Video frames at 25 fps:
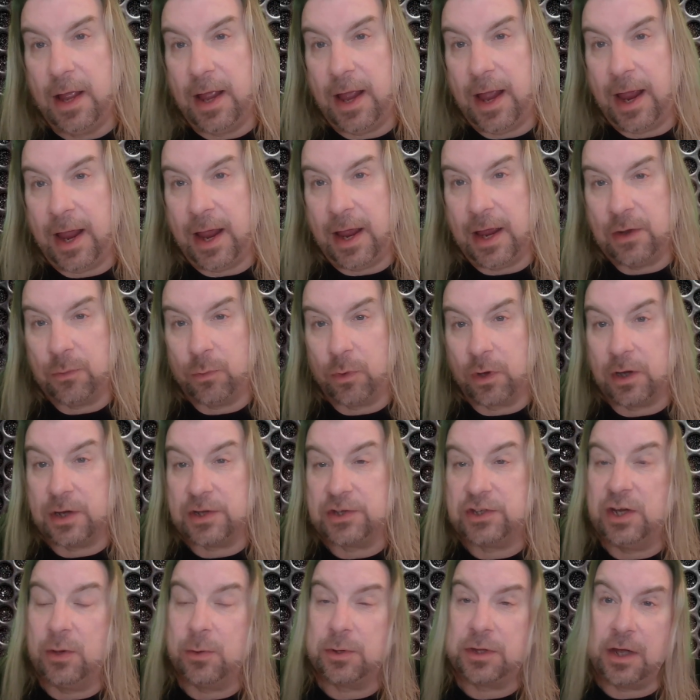And we're going
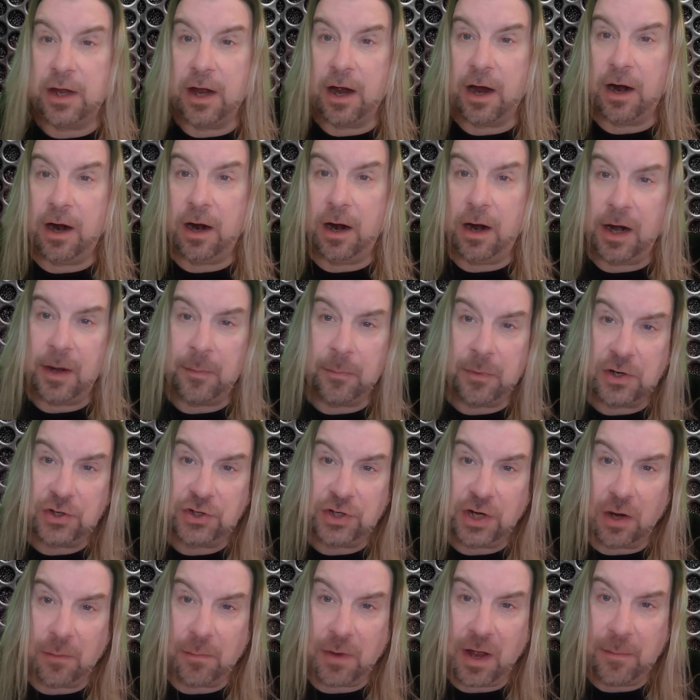to see what they are, and I'm going to
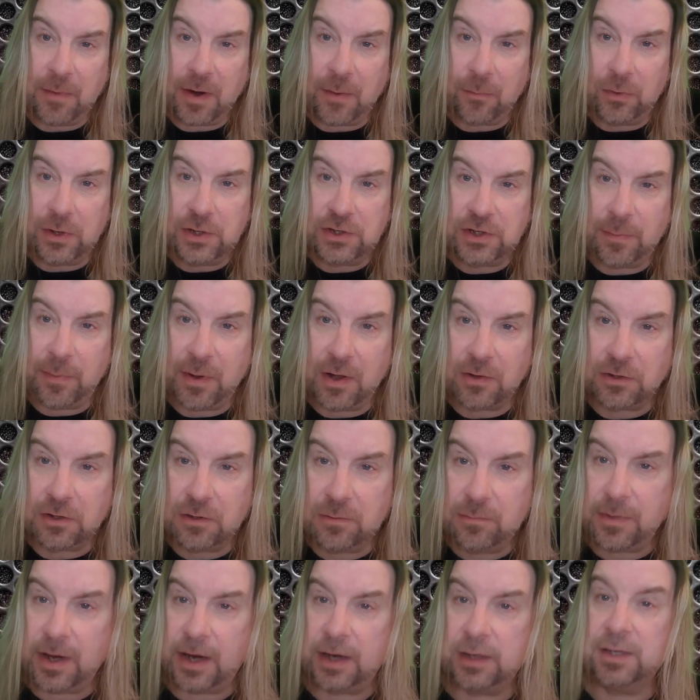share my memories about
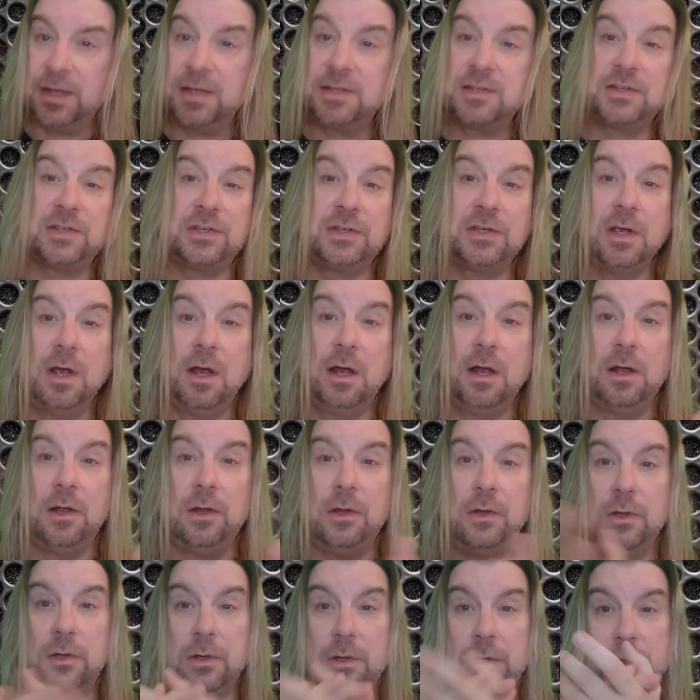them, and let's
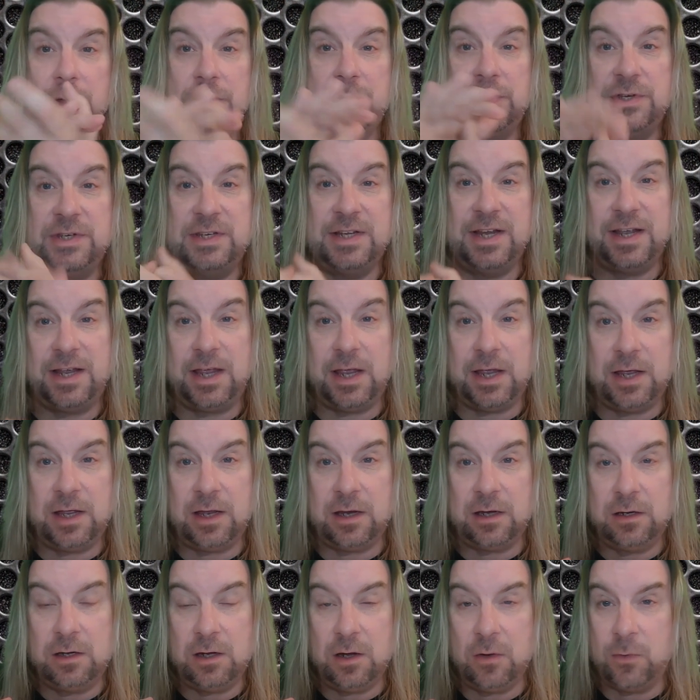dig
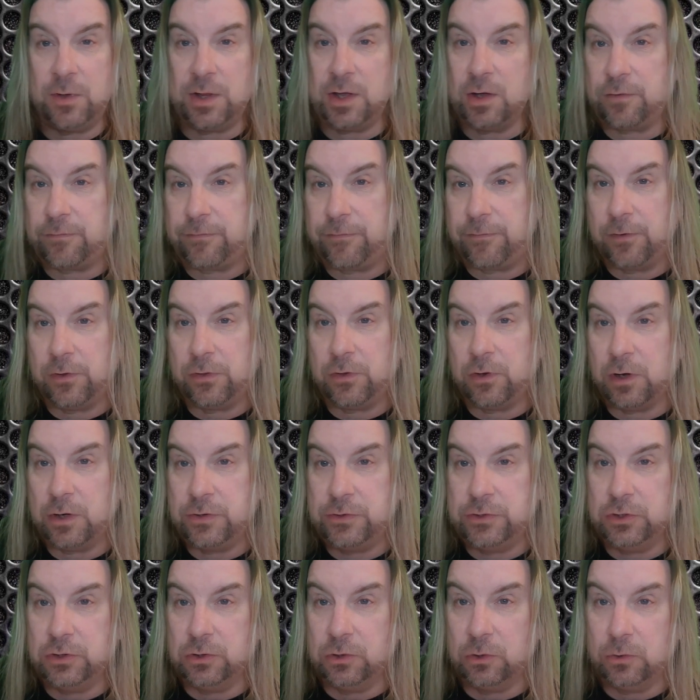in without further
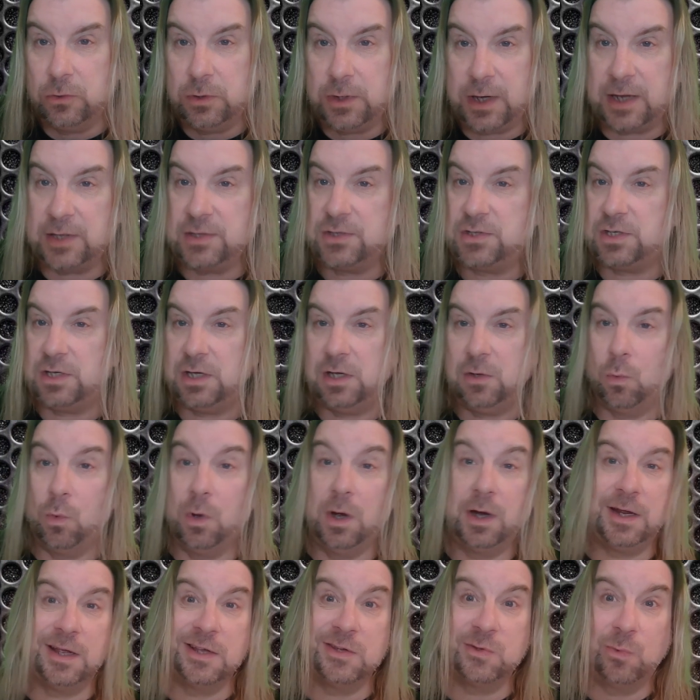ado and see
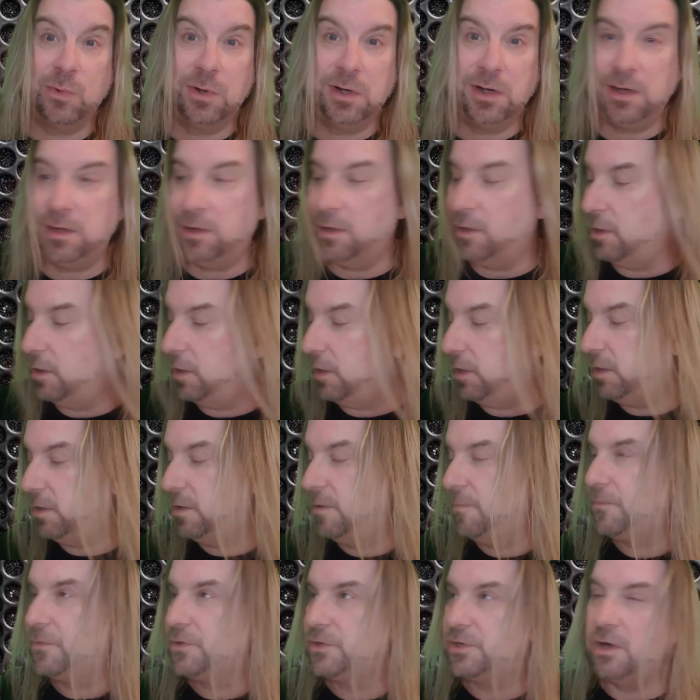what is what, all right?
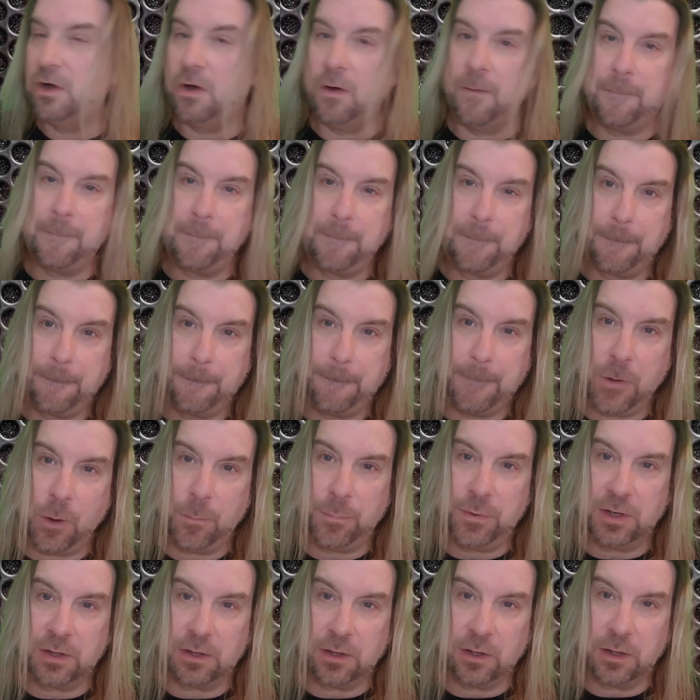So,
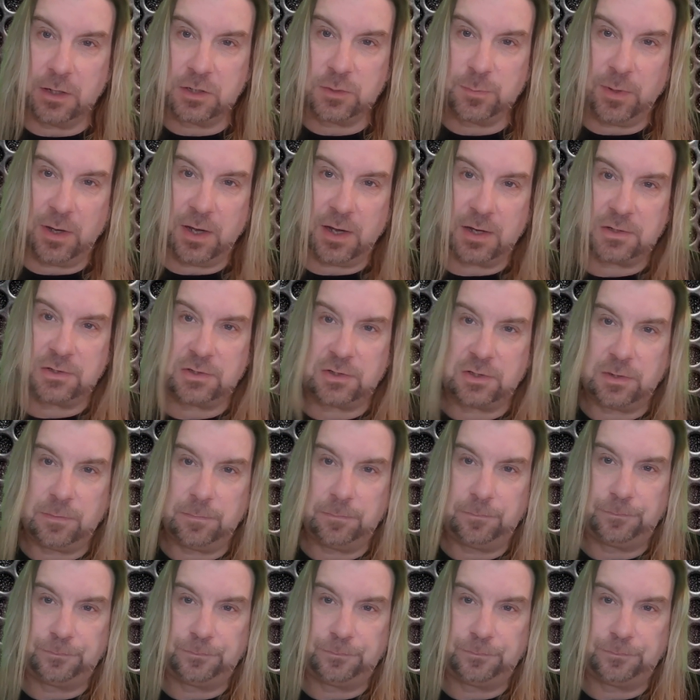opening the lunchbox.